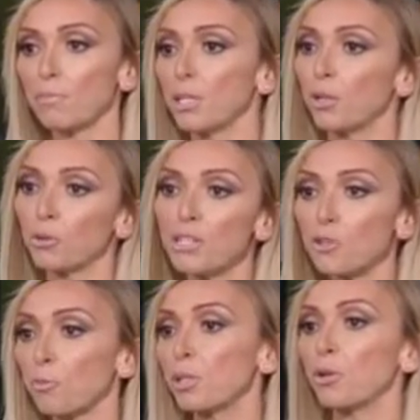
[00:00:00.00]
Pinot
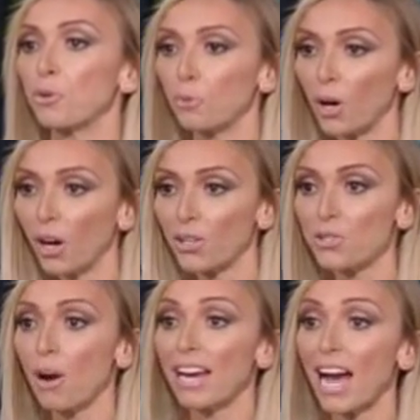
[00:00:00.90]
Grigio or Pinot Noir?
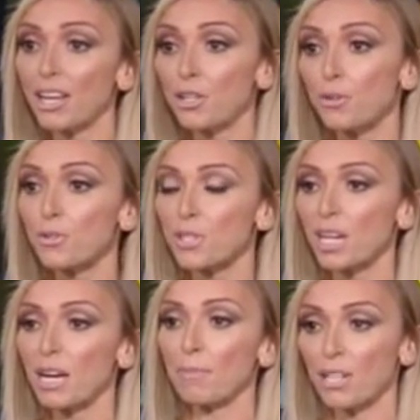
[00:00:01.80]
So I, I used
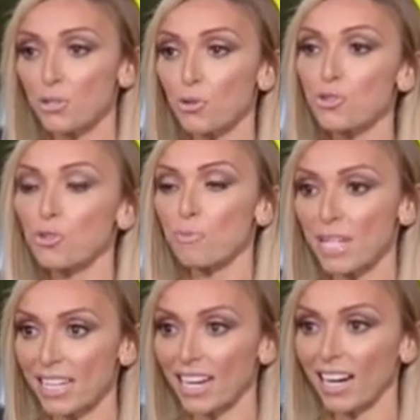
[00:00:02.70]
my social
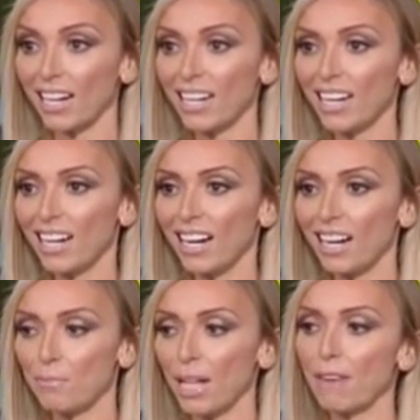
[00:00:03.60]
media
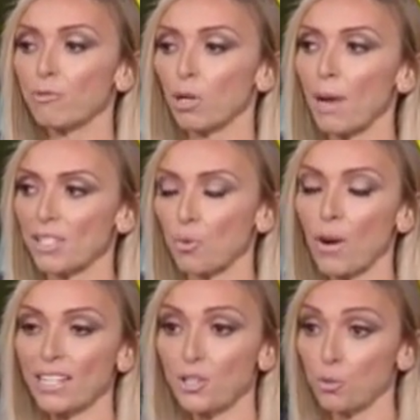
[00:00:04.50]
uh, platform as a
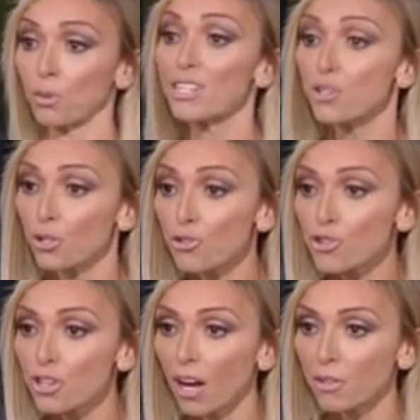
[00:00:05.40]
way to do
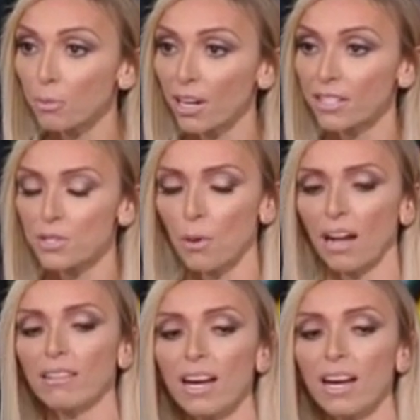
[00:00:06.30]
research on the brand as well.